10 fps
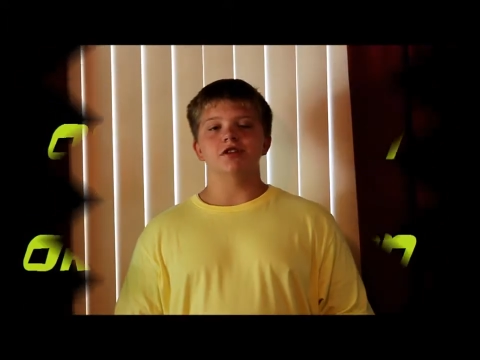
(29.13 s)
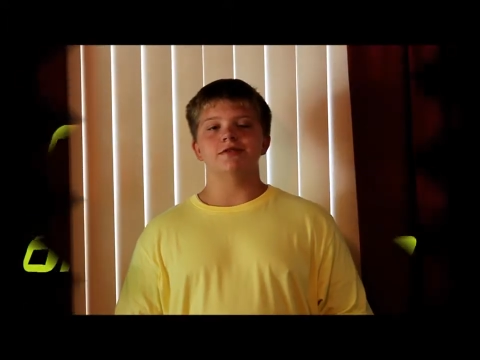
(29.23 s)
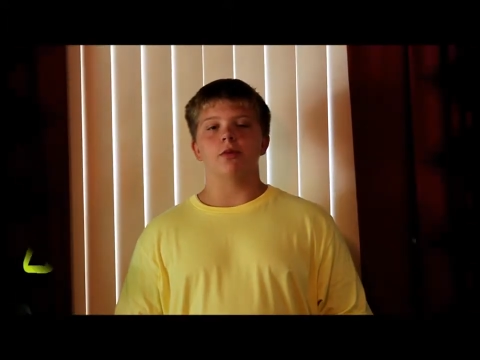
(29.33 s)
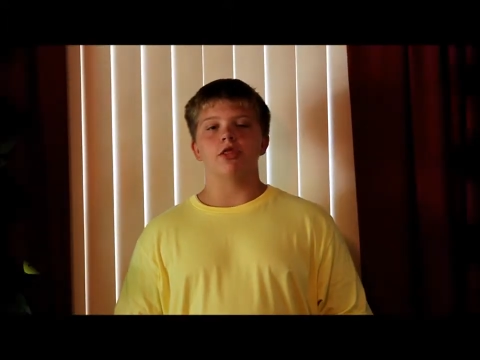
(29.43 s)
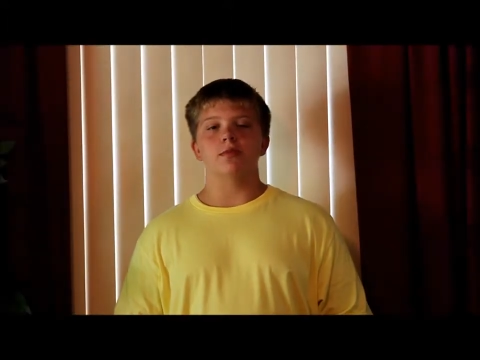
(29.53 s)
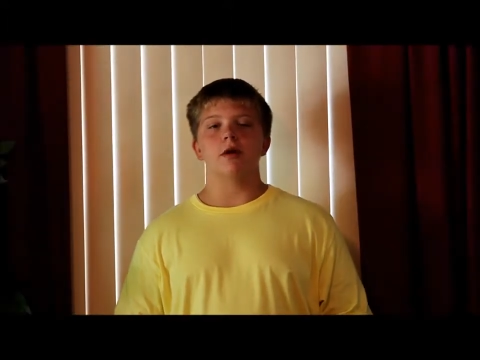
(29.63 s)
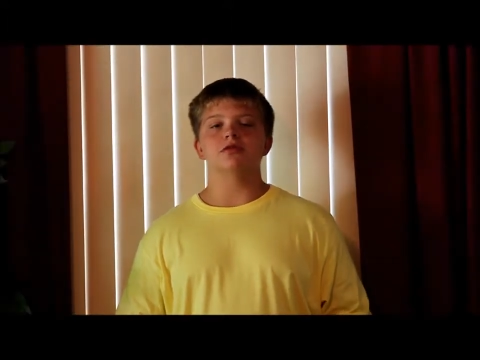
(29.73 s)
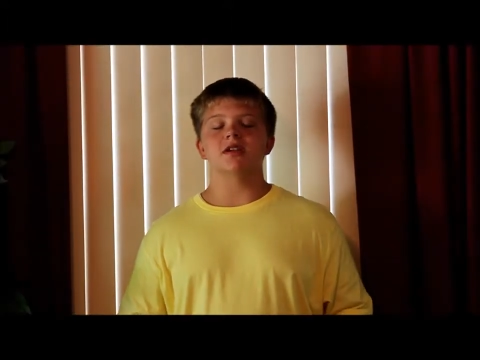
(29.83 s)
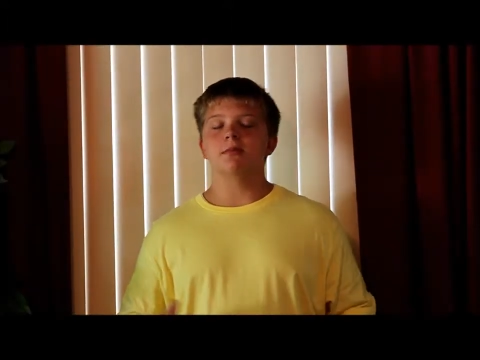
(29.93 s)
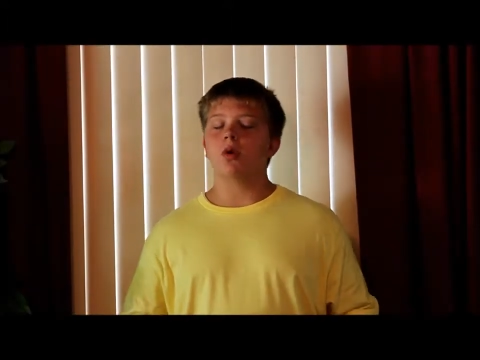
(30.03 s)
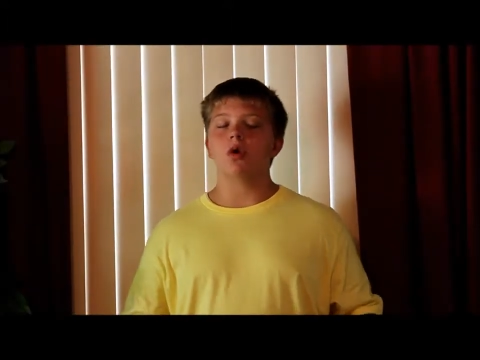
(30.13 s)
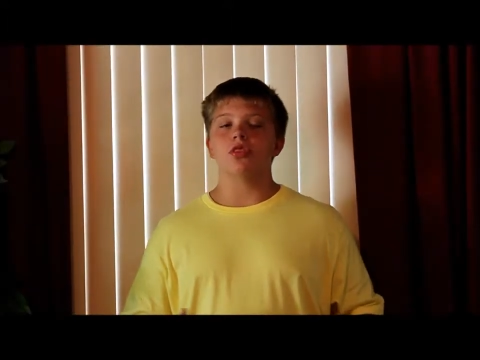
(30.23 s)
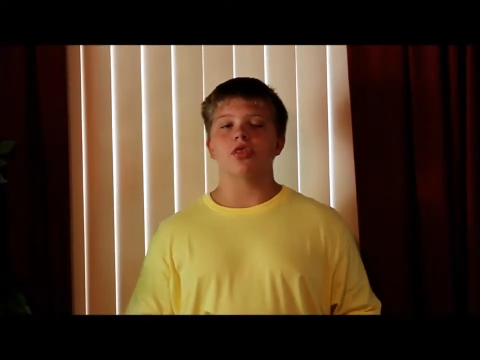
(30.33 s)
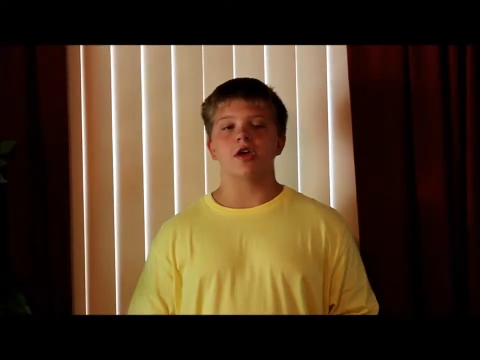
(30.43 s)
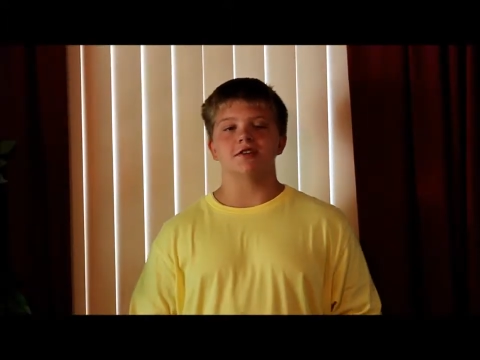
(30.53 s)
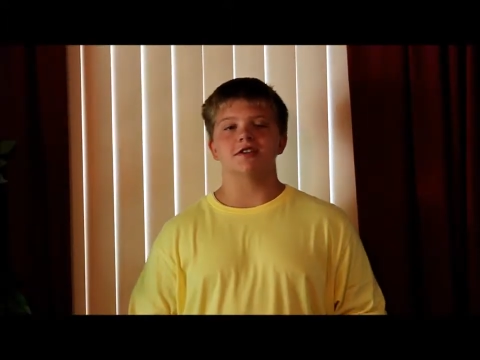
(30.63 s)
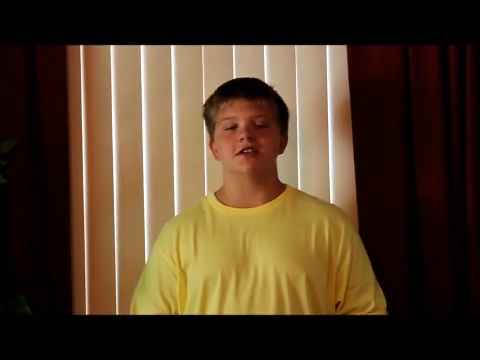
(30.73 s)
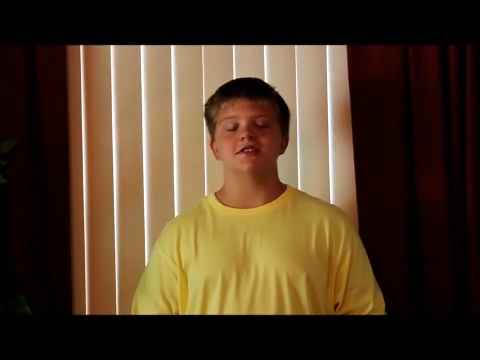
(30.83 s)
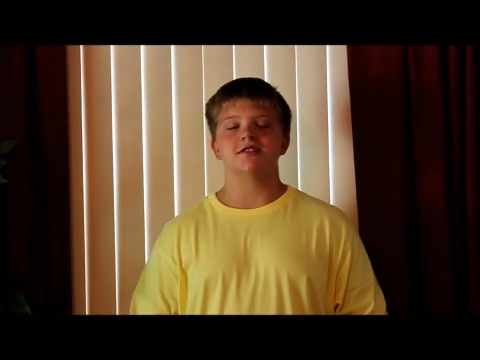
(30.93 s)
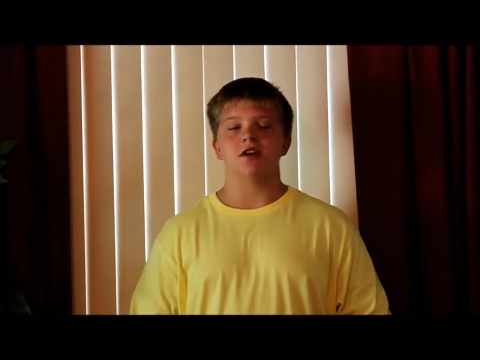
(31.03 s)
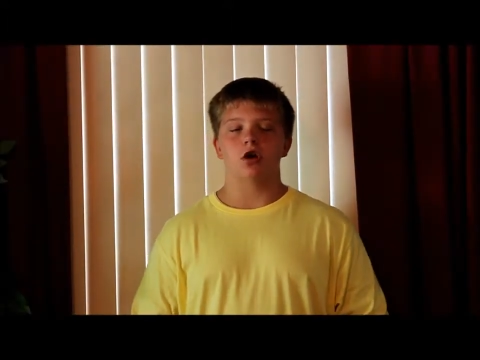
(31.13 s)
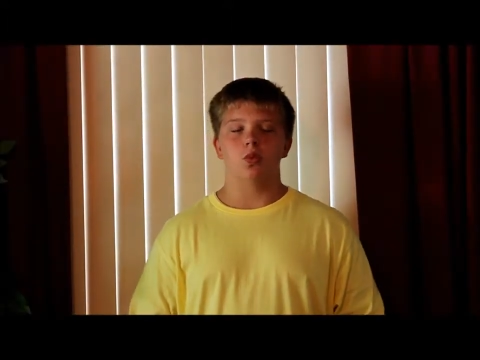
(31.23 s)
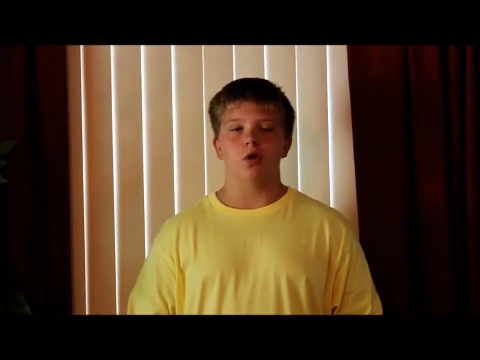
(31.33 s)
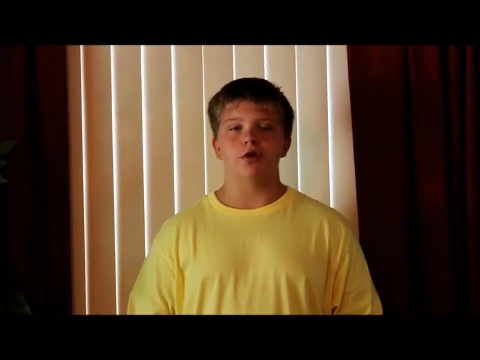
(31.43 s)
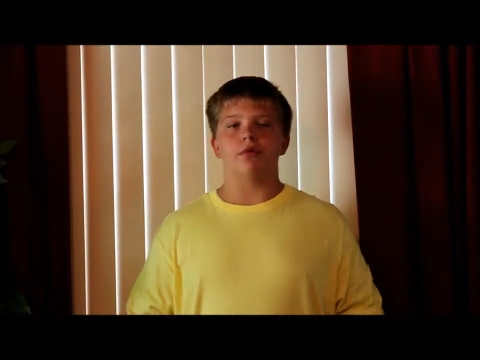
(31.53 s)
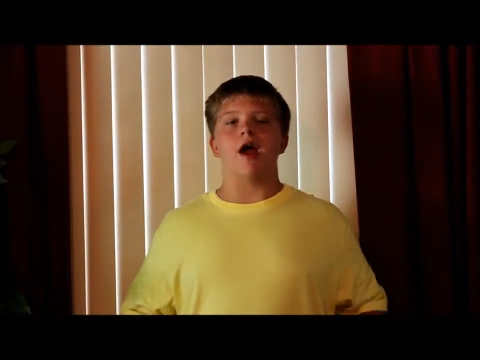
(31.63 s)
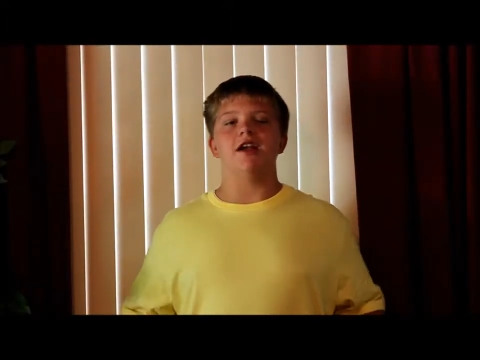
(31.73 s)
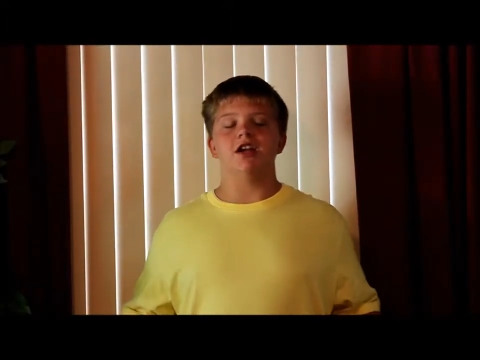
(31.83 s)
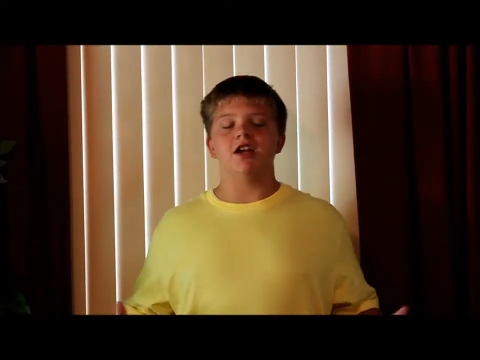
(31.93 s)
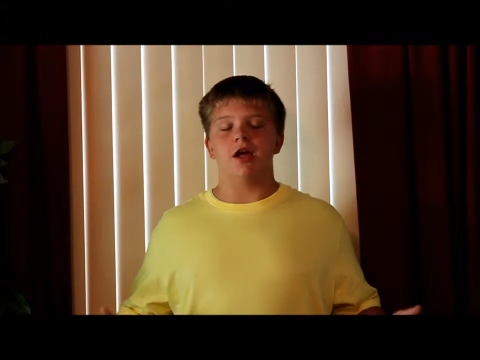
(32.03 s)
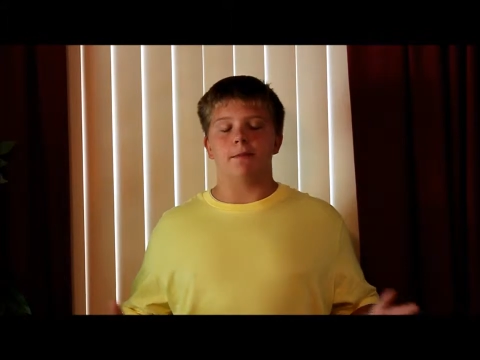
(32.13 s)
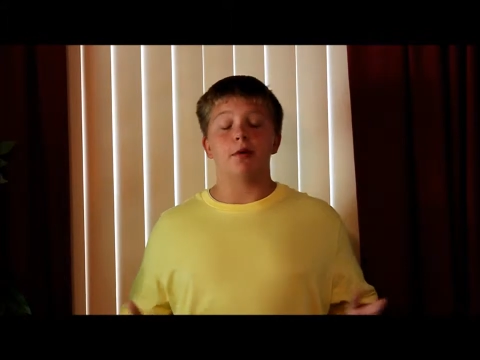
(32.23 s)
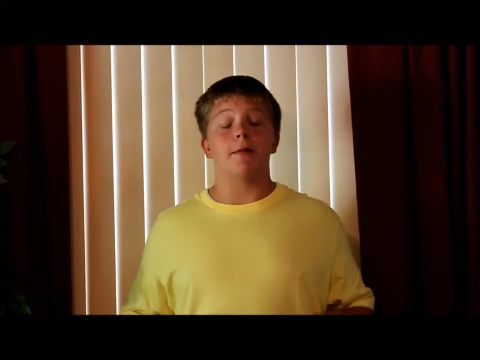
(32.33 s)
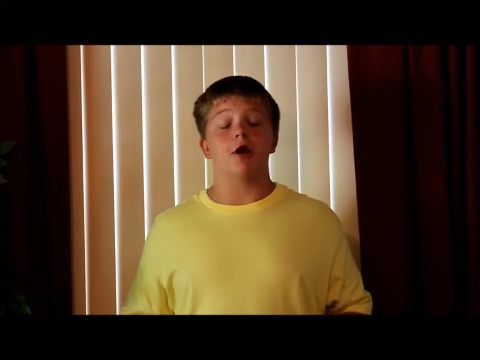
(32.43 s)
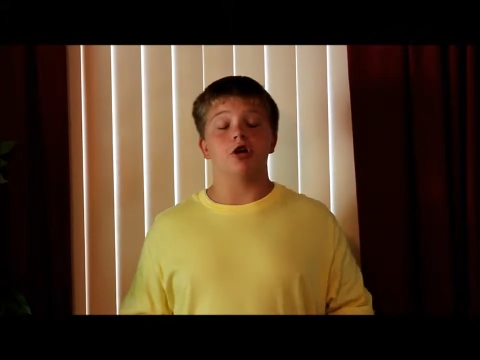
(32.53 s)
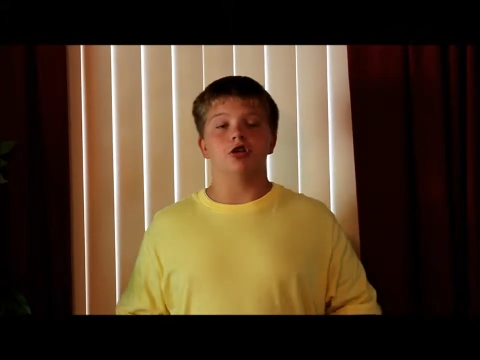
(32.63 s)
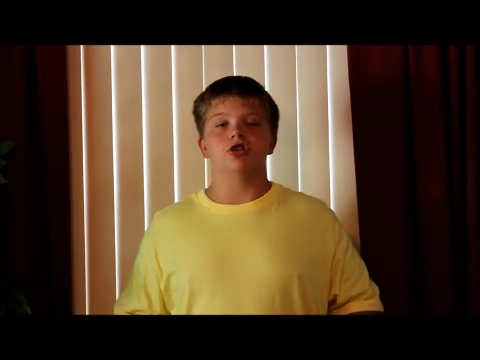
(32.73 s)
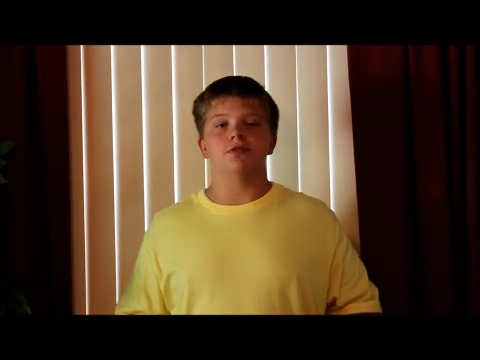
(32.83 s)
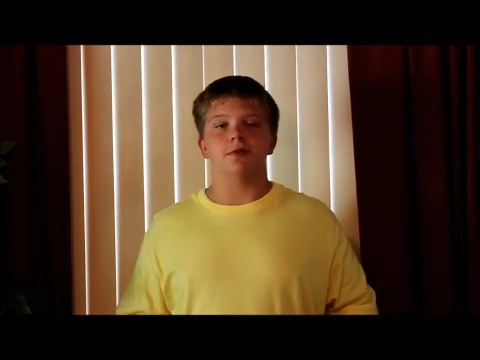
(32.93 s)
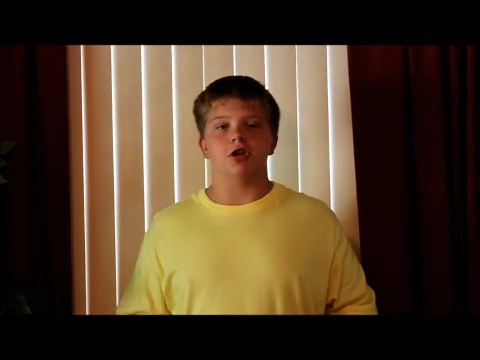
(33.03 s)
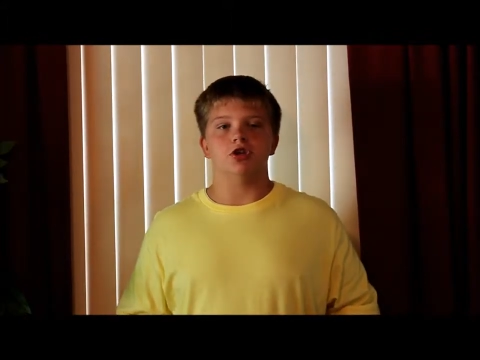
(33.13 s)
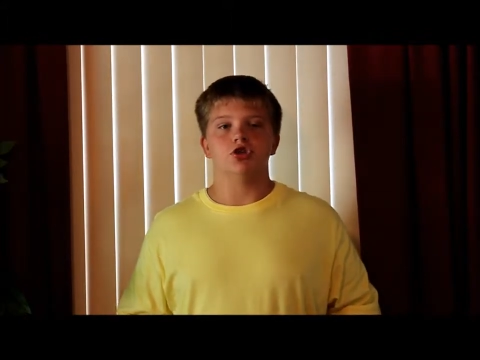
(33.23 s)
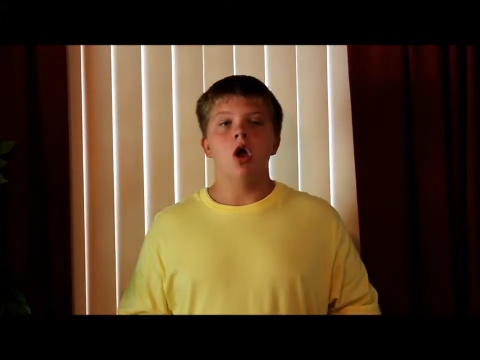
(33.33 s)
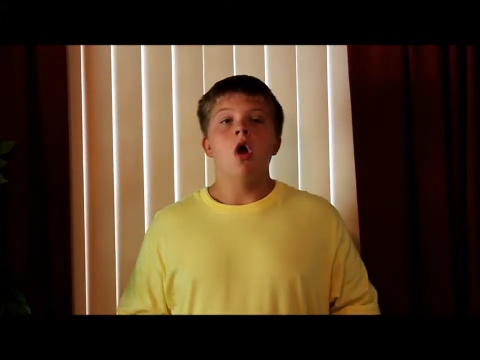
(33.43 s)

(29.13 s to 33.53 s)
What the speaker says: is one of the most important things to consider when writing and preparing your speech.